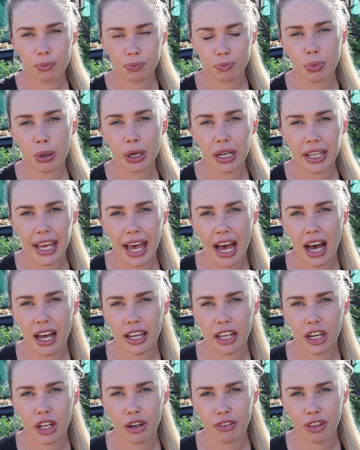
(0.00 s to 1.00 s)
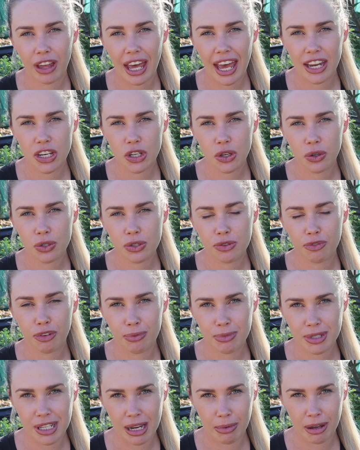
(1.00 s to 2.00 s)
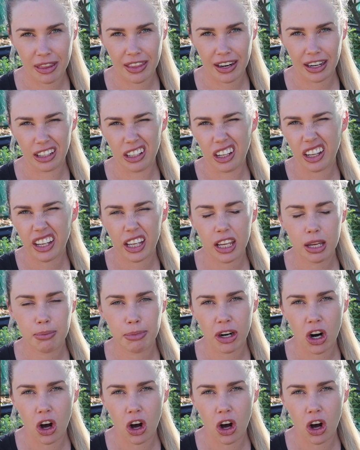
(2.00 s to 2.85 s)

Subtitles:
pulling out any of the annuals from summer that are looking a bit